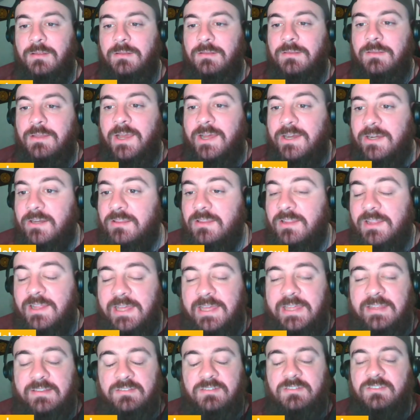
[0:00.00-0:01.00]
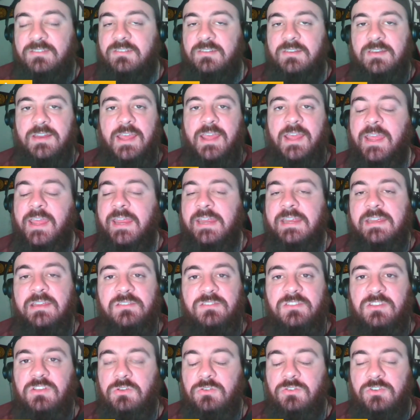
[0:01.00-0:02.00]
Not unless
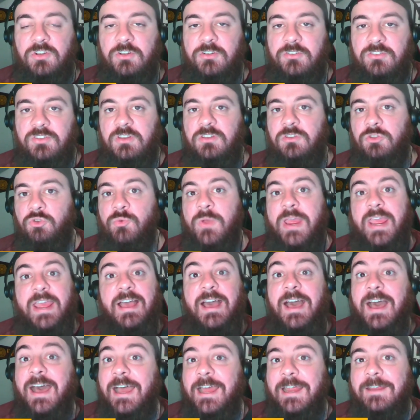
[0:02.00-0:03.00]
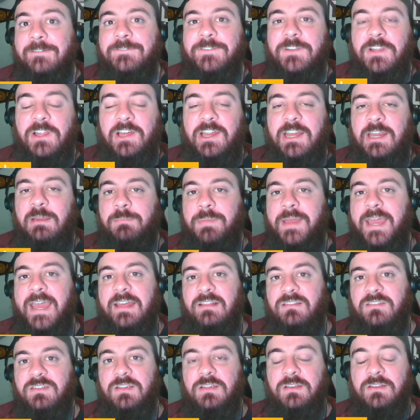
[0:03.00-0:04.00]
ASU turns into a high-flying
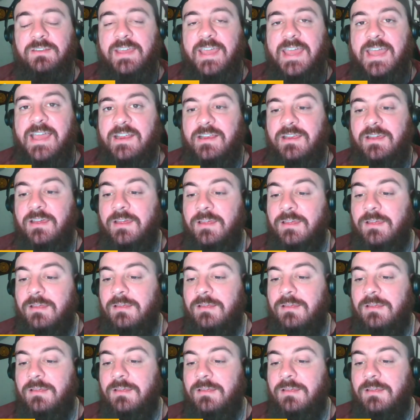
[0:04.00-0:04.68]
passing attack,